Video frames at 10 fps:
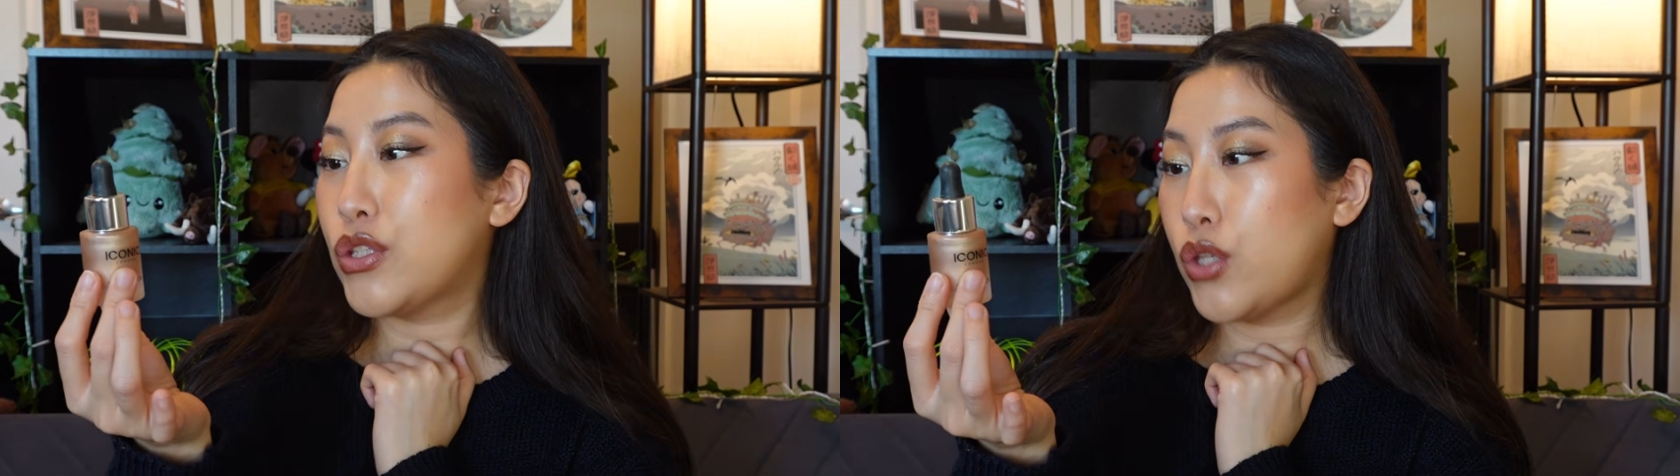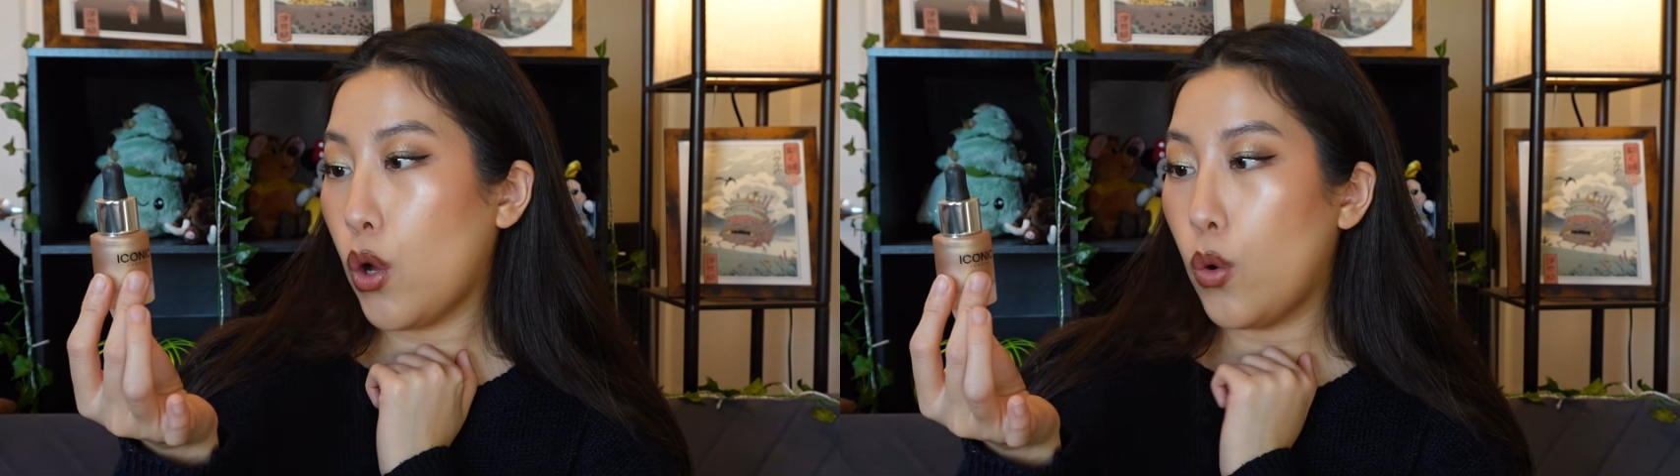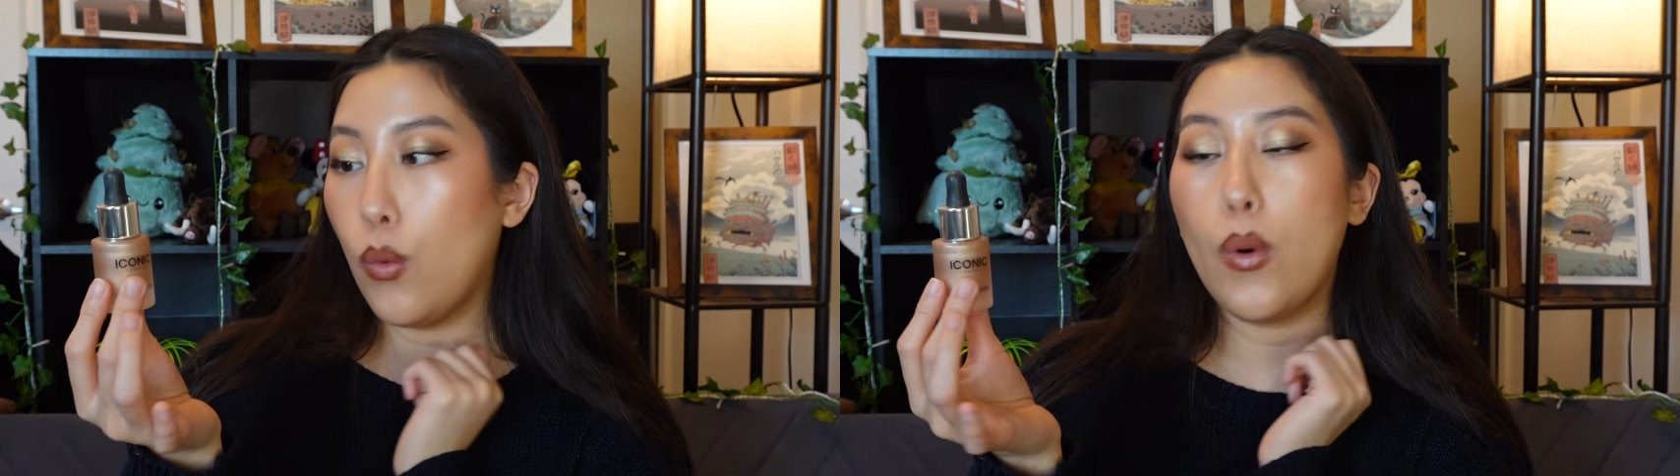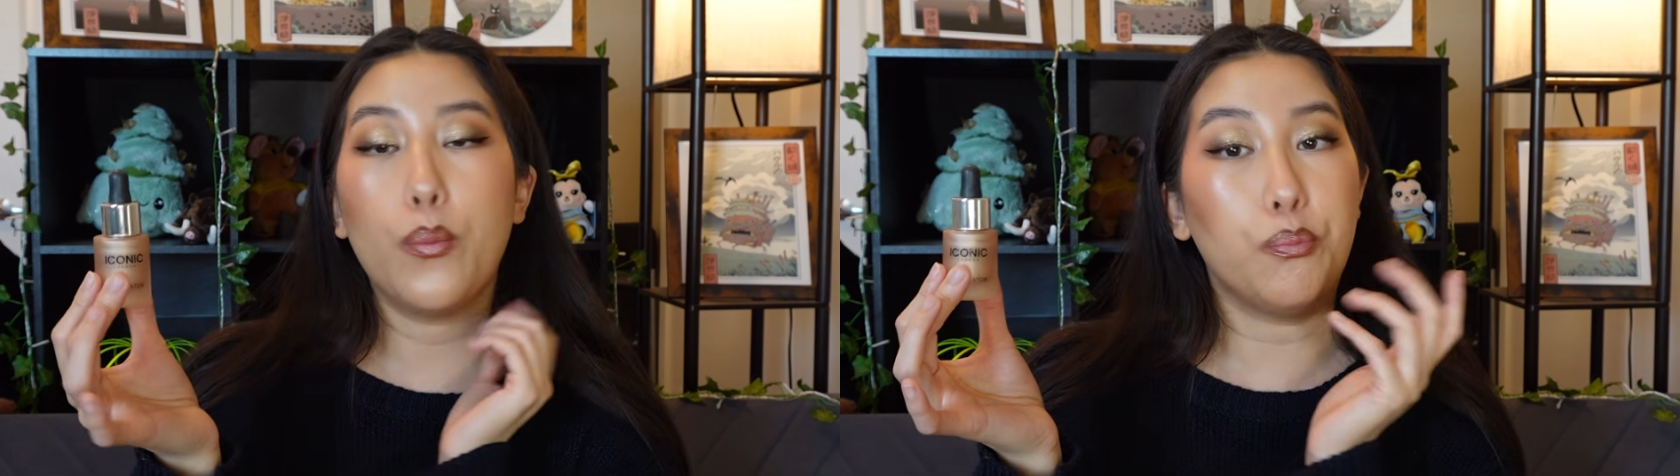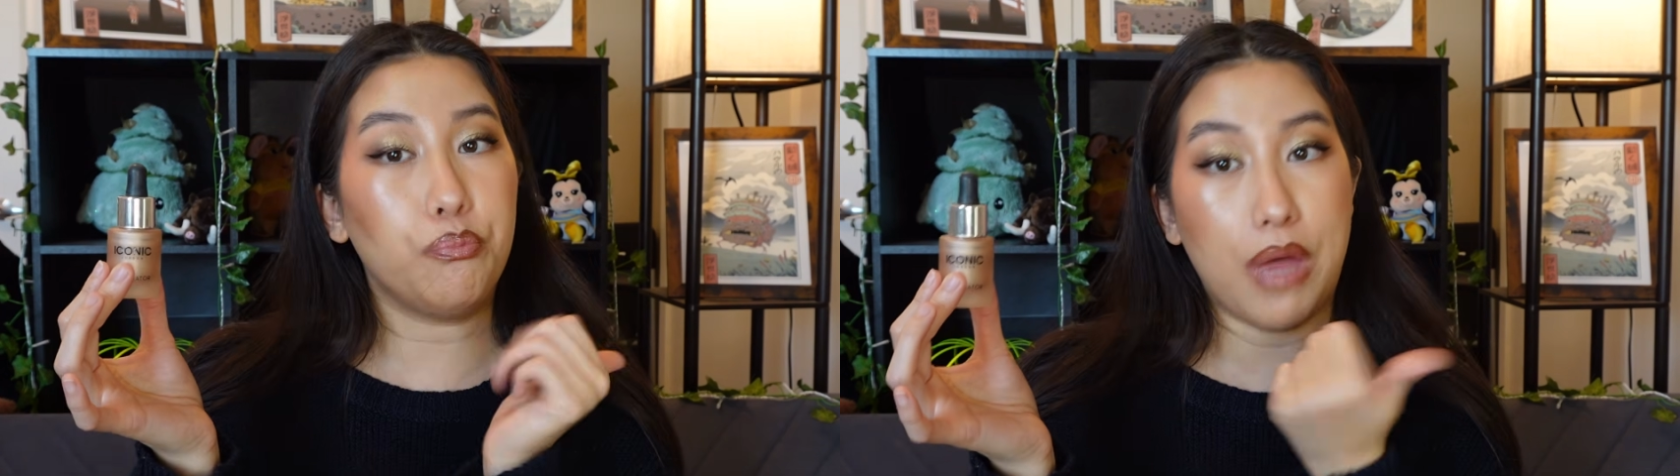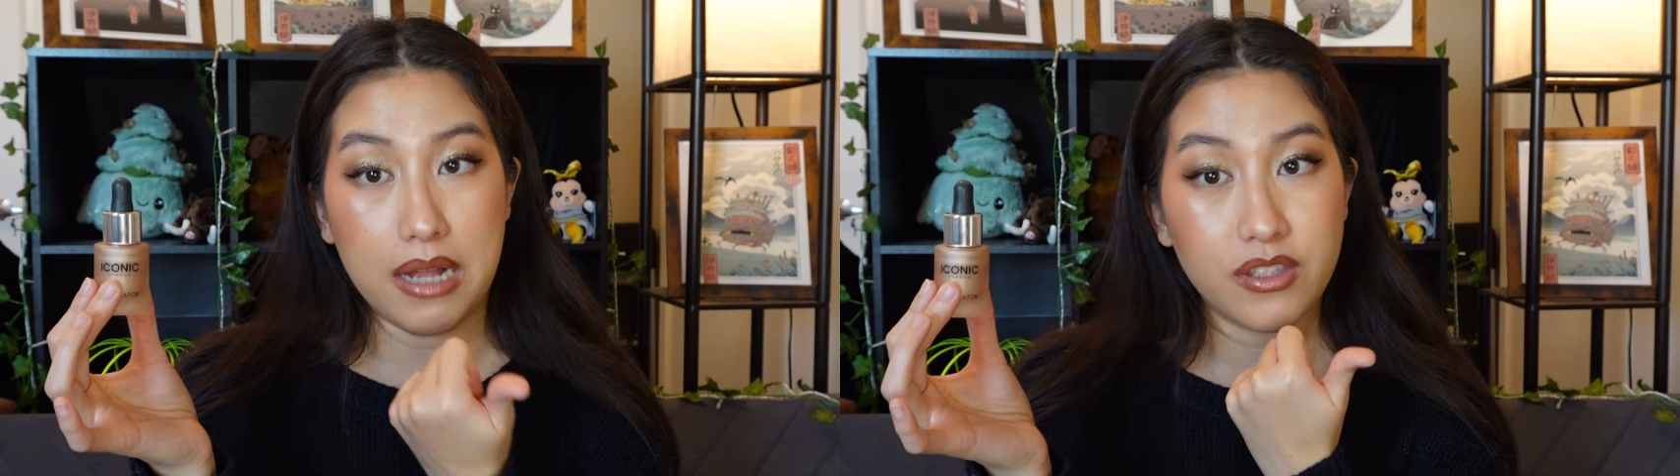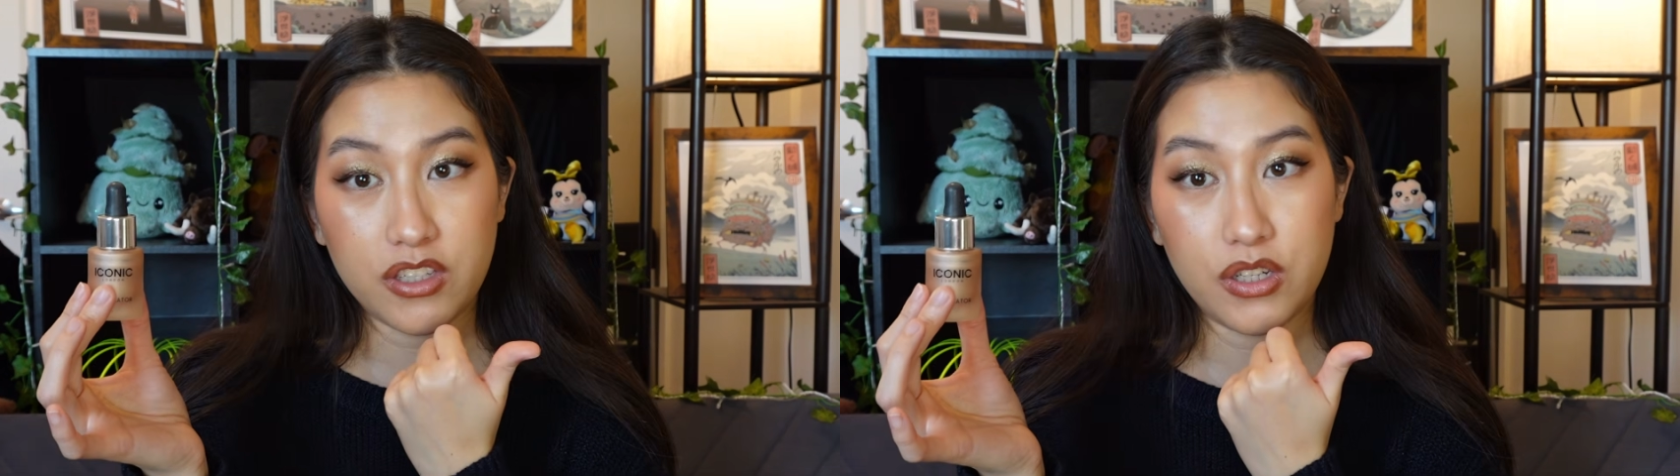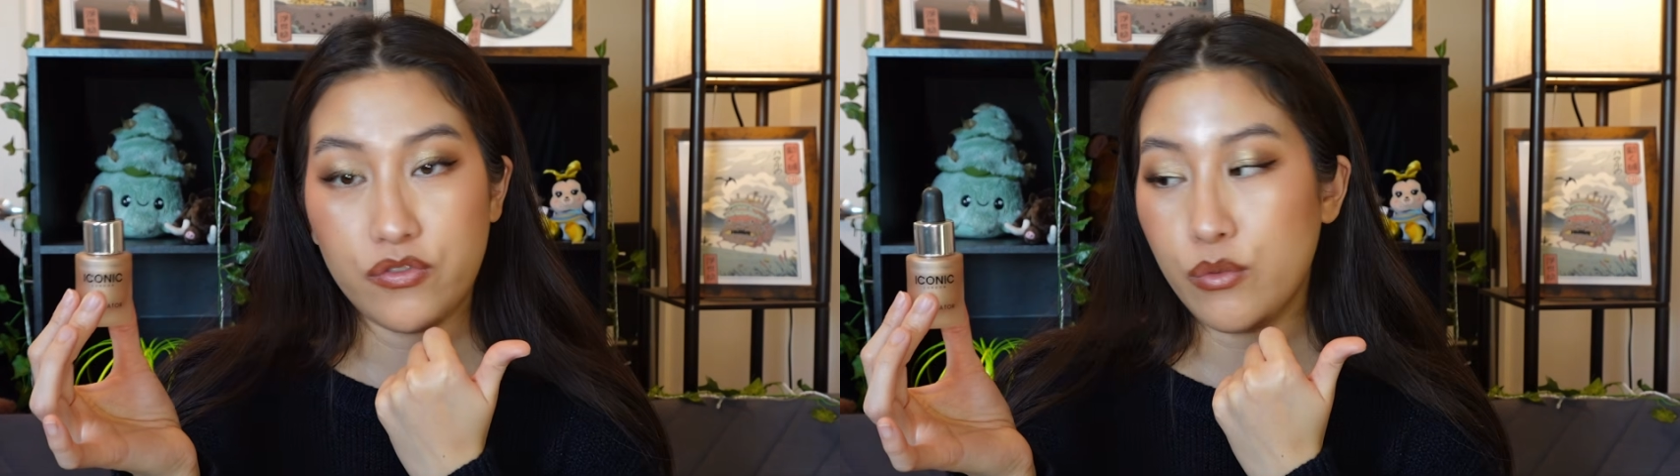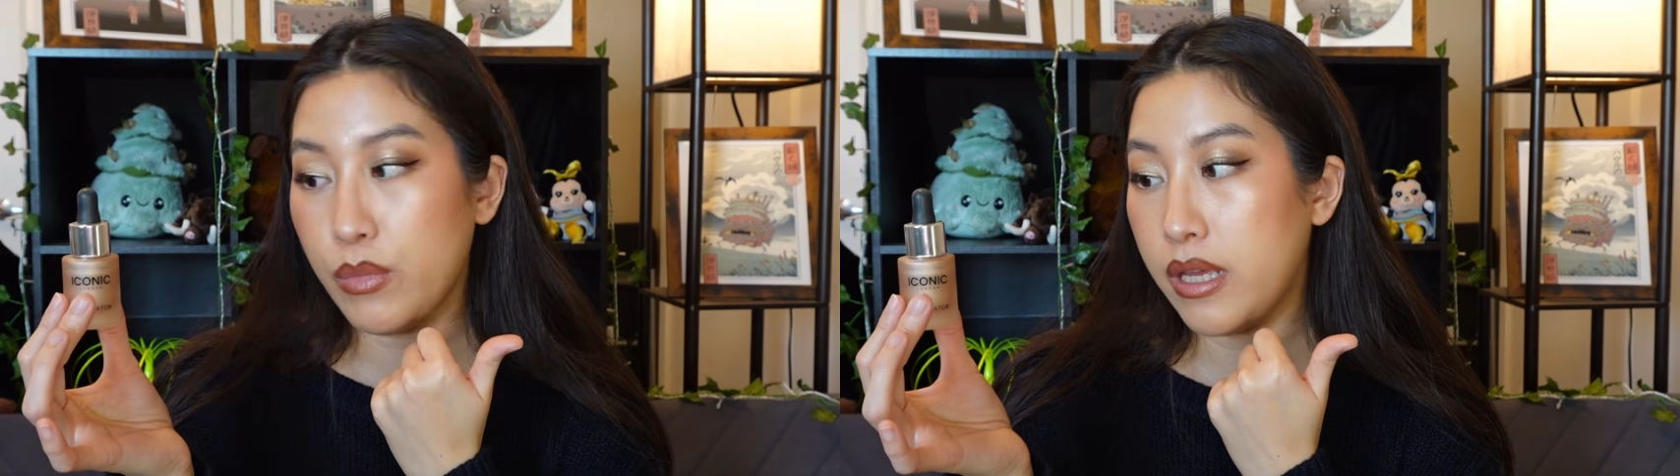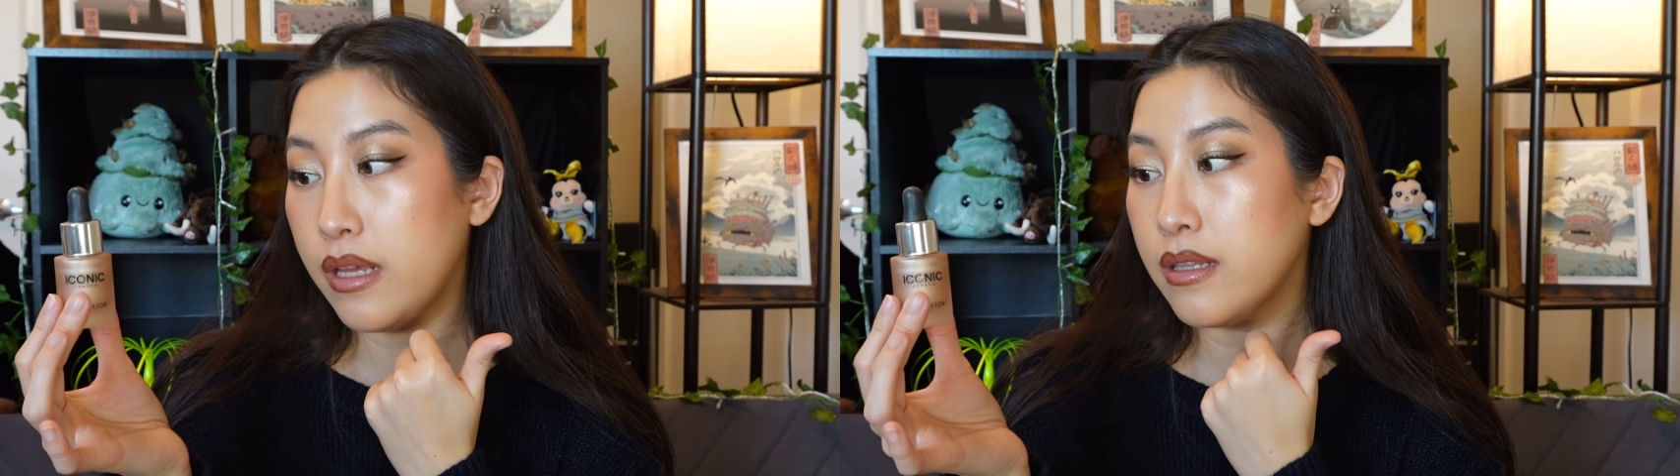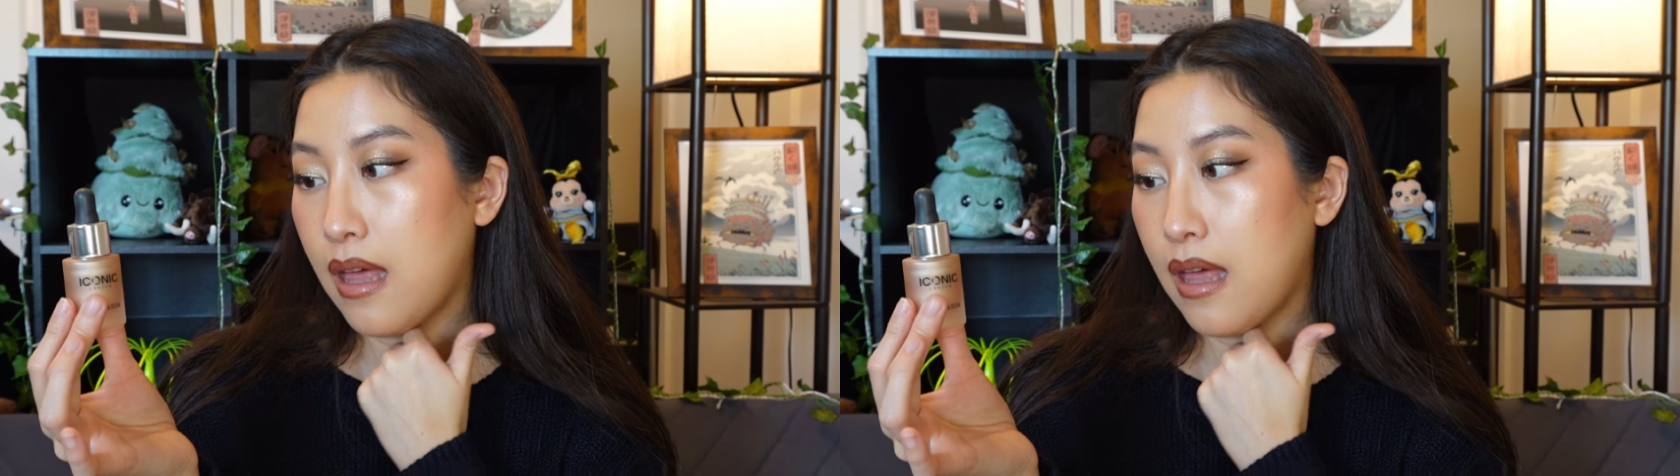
So that's good for me.